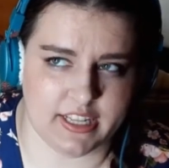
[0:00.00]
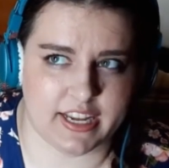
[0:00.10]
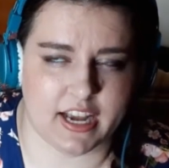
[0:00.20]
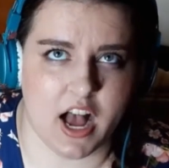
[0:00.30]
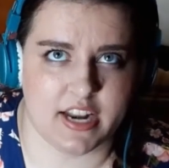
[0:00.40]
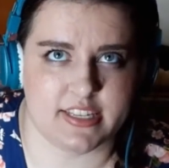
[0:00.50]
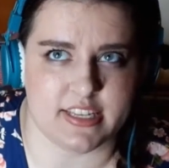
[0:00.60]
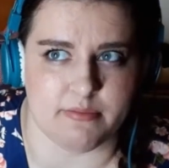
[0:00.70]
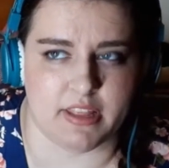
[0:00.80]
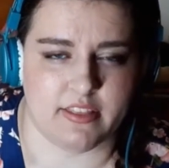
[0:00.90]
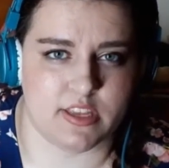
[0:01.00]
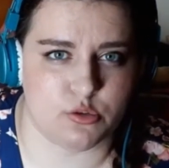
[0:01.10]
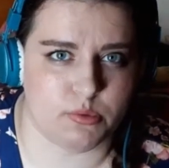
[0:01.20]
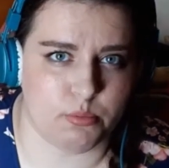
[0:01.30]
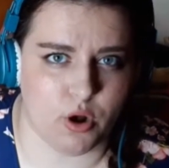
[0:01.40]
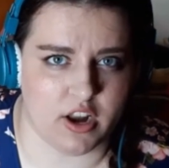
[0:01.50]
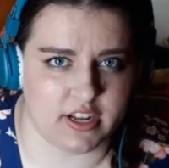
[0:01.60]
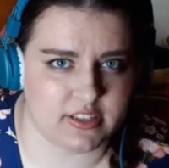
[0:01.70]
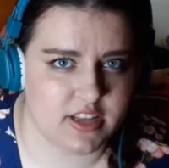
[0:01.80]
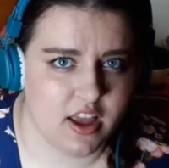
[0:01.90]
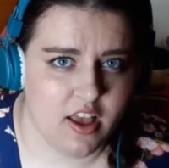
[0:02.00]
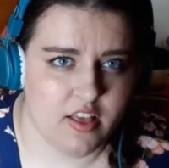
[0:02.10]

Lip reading: Like it kind of seemed like these would be products